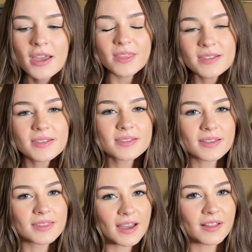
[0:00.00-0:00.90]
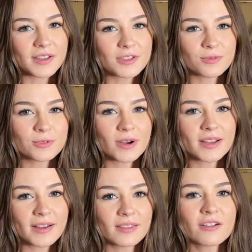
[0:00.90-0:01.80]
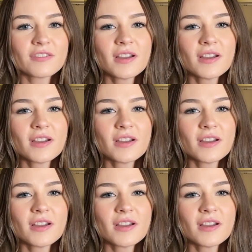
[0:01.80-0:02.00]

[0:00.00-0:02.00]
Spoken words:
This is like the Ali Hazelwood writing I love.